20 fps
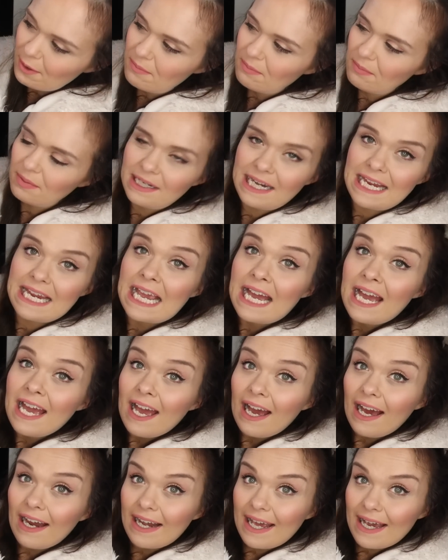Company,
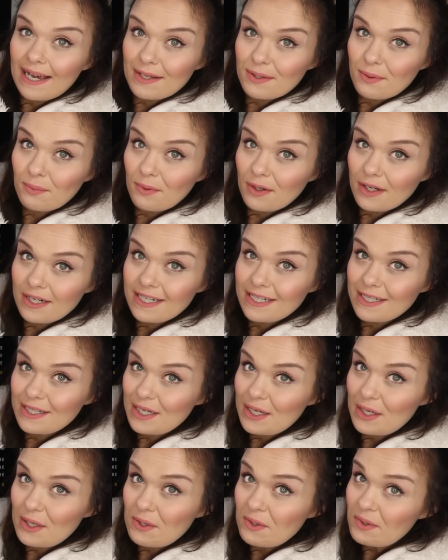and it has one
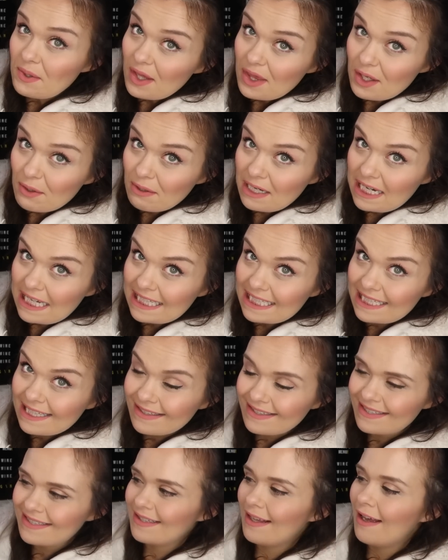two three
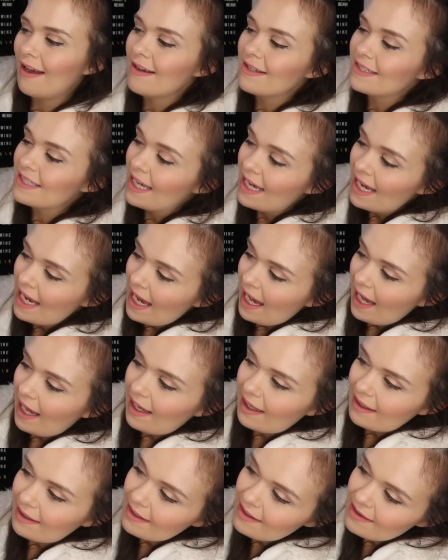little slots,
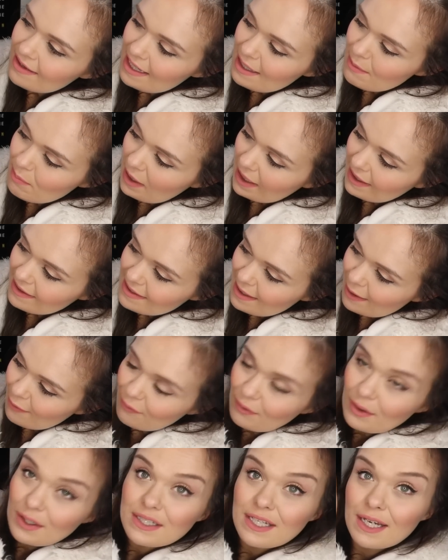and they picked
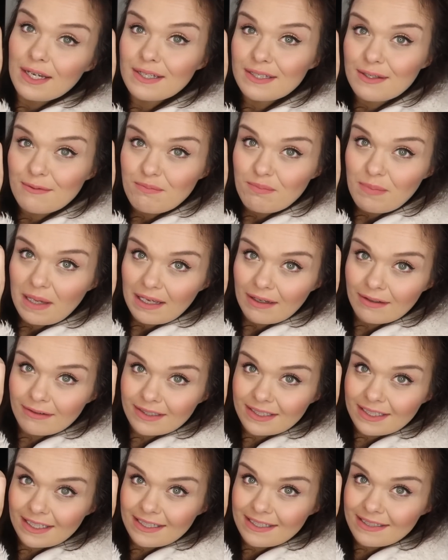out photos of
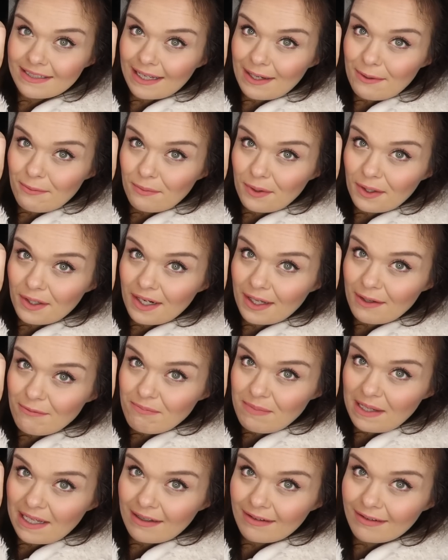Bill, so there's like one
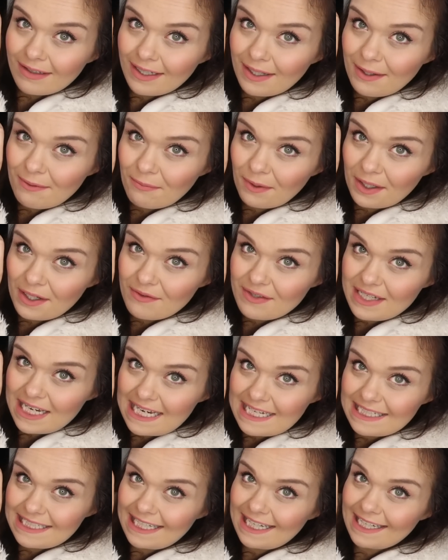of Bill and one of
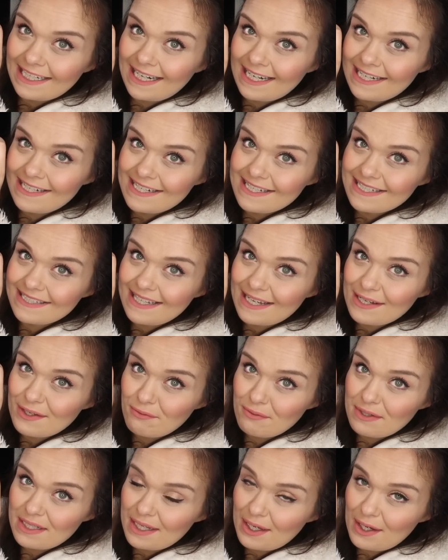Daisy, and then this
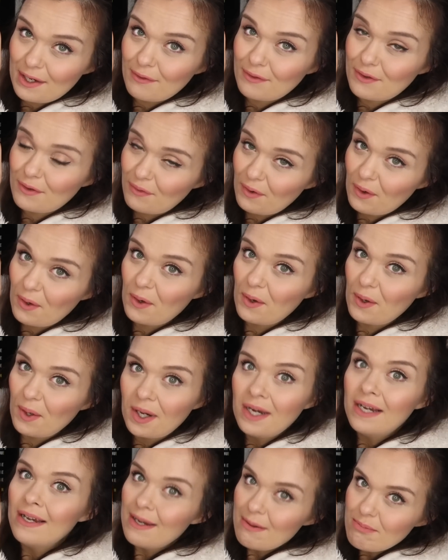says reserved
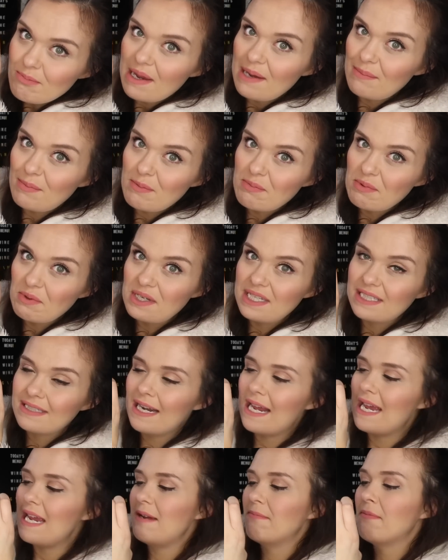for baby boy's
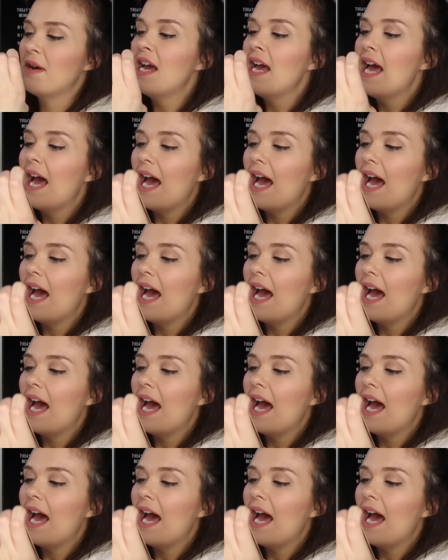name.